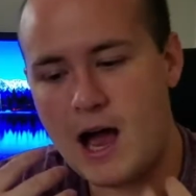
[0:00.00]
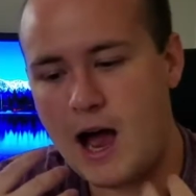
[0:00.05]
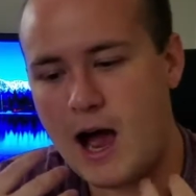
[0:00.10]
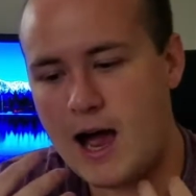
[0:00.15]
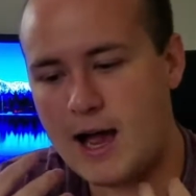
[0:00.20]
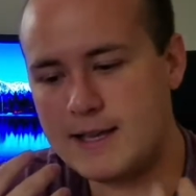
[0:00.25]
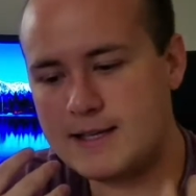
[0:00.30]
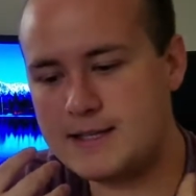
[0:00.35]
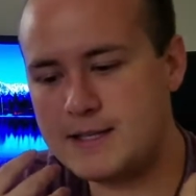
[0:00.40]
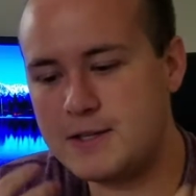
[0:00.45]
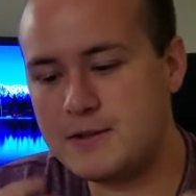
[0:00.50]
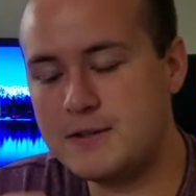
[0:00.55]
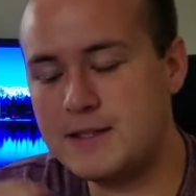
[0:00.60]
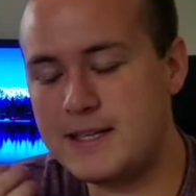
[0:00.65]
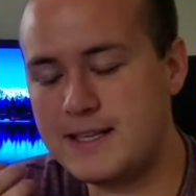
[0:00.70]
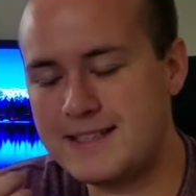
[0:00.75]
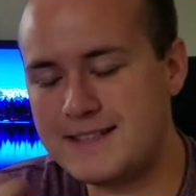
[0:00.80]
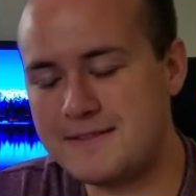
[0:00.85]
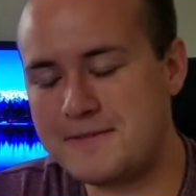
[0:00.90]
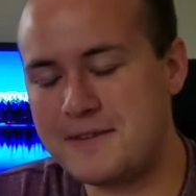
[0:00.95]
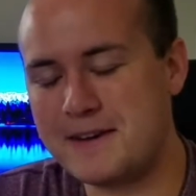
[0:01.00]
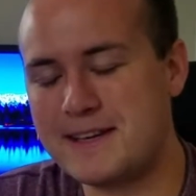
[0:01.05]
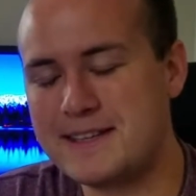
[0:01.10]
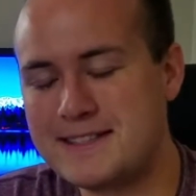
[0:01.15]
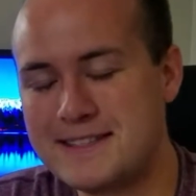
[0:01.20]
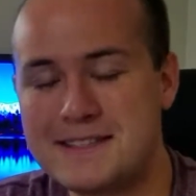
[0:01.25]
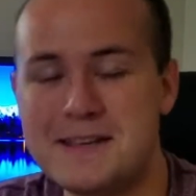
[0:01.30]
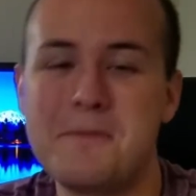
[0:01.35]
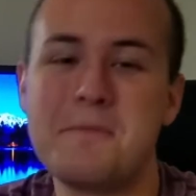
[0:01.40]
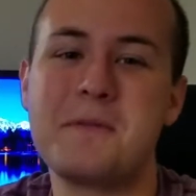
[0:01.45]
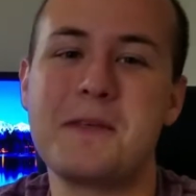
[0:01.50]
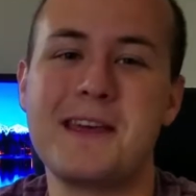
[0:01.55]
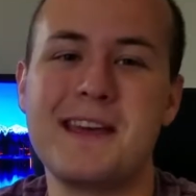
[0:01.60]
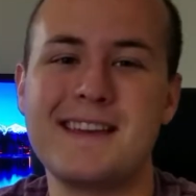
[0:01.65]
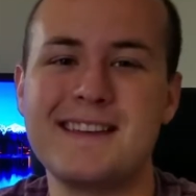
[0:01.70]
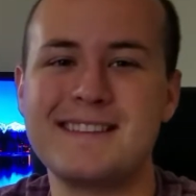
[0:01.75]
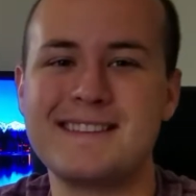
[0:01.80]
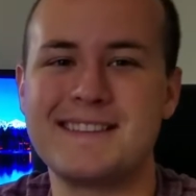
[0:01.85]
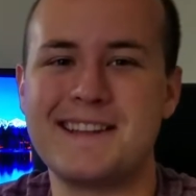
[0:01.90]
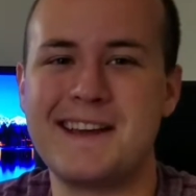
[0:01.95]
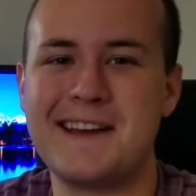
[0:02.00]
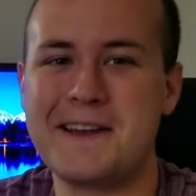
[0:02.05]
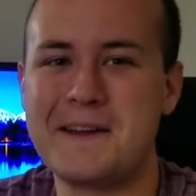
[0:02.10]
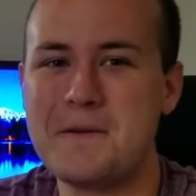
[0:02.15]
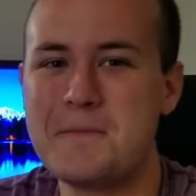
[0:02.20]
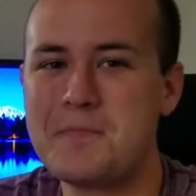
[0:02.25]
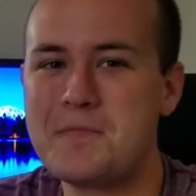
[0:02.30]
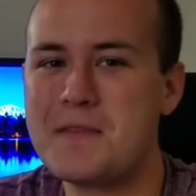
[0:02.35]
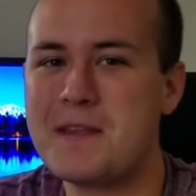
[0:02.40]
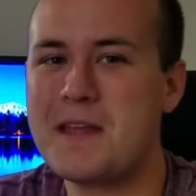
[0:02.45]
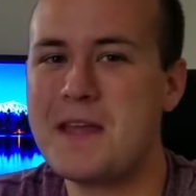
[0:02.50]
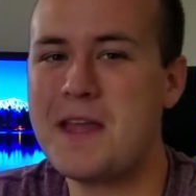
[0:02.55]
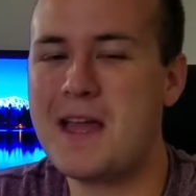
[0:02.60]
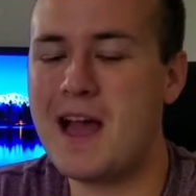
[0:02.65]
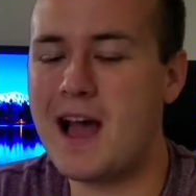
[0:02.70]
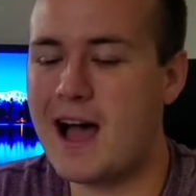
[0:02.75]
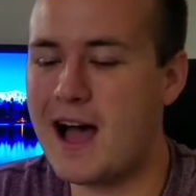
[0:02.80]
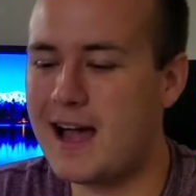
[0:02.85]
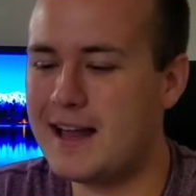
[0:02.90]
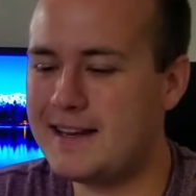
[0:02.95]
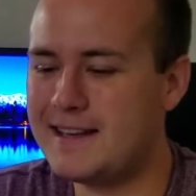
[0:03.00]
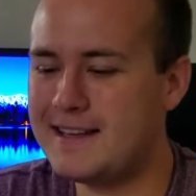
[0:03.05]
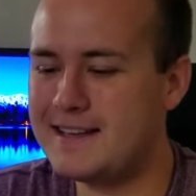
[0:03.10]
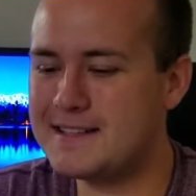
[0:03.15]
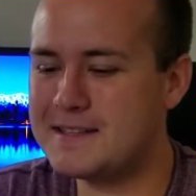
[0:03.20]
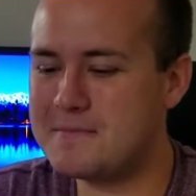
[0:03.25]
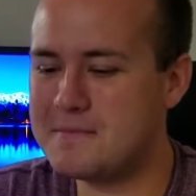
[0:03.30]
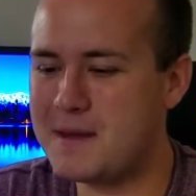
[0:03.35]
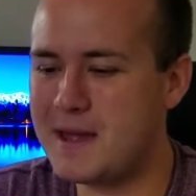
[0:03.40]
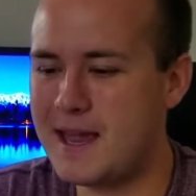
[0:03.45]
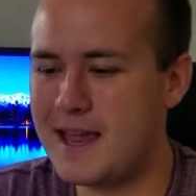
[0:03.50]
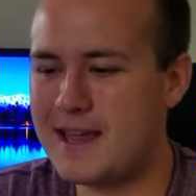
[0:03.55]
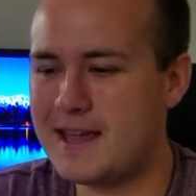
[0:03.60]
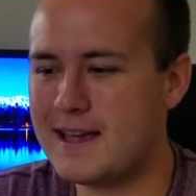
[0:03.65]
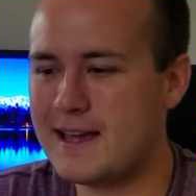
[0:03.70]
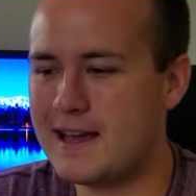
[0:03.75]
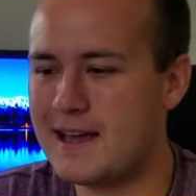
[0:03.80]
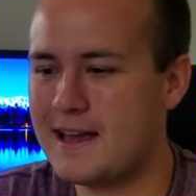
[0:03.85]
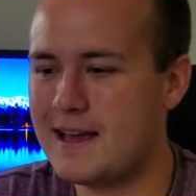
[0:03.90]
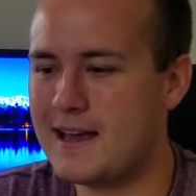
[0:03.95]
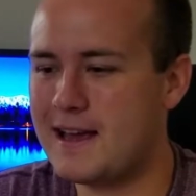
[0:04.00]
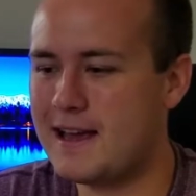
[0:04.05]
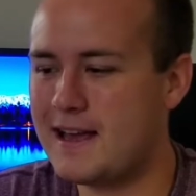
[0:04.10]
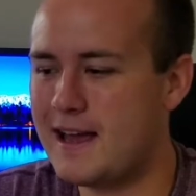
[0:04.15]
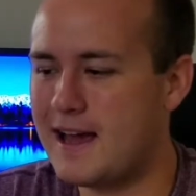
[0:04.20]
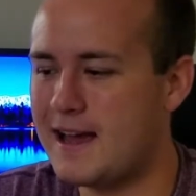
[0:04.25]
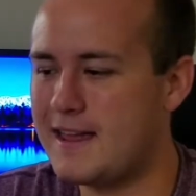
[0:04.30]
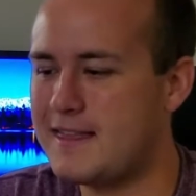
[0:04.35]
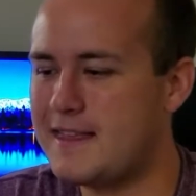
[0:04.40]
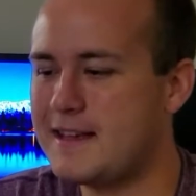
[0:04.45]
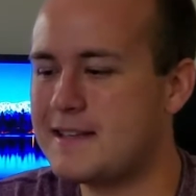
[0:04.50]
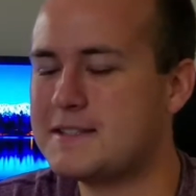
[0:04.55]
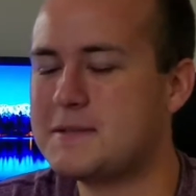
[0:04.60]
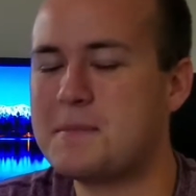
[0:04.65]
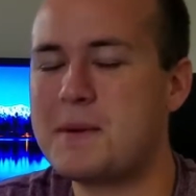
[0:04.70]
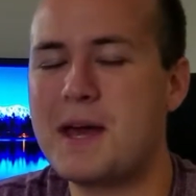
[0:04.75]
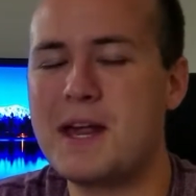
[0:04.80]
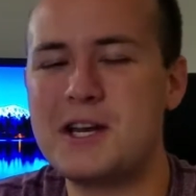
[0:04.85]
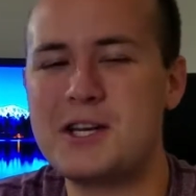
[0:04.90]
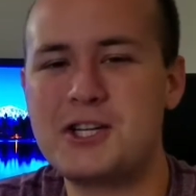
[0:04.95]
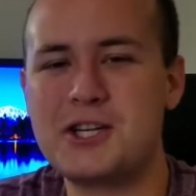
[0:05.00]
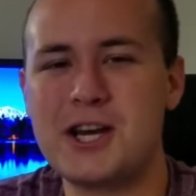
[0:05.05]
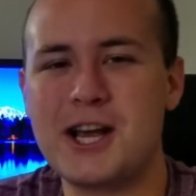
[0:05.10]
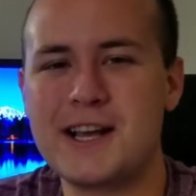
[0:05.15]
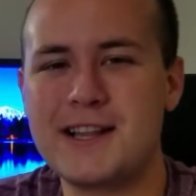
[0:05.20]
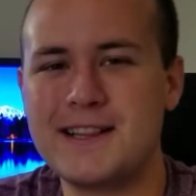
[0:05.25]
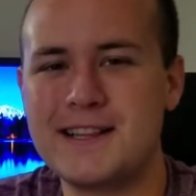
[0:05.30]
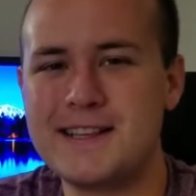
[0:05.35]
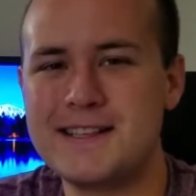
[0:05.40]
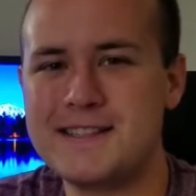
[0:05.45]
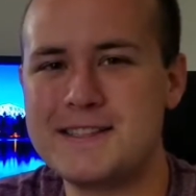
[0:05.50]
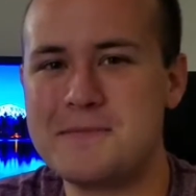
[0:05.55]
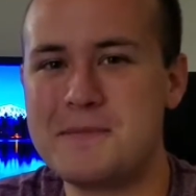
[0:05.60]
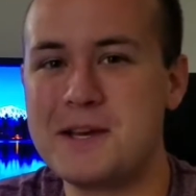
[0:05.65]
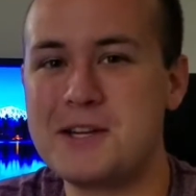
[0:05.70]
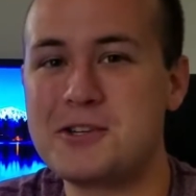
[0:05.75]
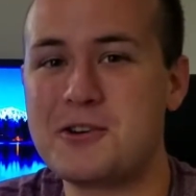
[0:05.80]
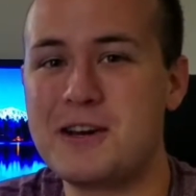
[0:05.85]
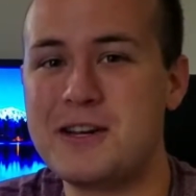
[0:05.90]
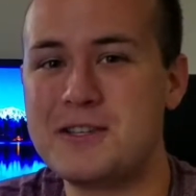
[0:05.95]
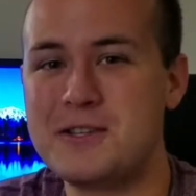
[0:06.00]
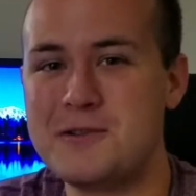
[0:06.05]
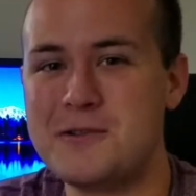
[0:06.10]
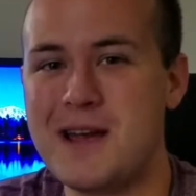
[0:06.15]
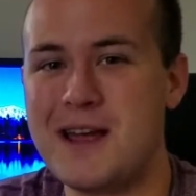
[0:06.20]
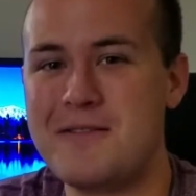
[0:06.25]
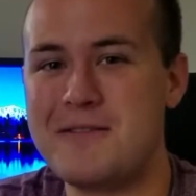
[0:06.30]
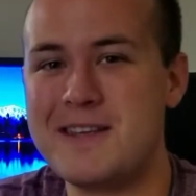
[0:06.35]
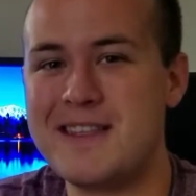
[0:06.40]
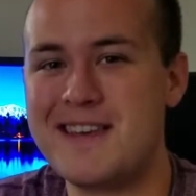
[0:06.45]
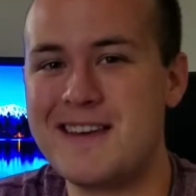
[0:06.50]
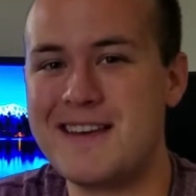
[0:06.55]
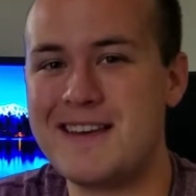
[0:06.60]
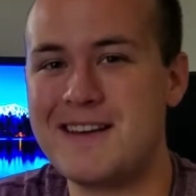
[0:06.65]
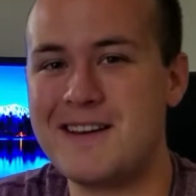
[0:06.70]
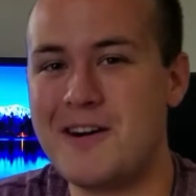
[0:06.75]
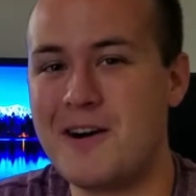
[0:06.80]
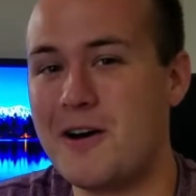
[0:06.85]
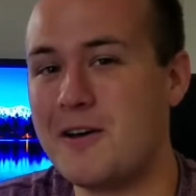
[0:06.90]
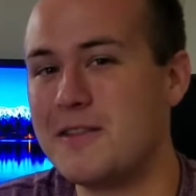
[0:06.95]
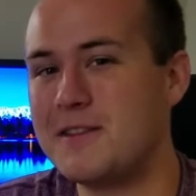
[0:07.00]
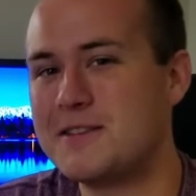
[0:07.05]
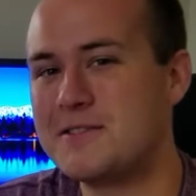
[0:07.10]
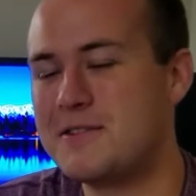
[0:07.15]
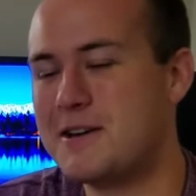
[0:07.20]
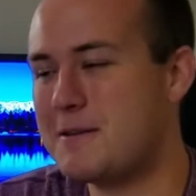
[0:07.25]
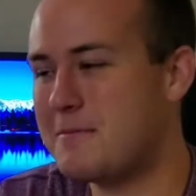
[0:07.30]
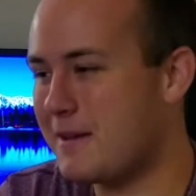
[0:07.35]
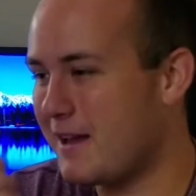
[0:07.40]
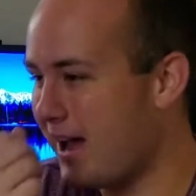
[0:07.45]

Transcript: I still need to fix some things, like I need to make, I think, some kind of checklist to make sure I do everything on the stream.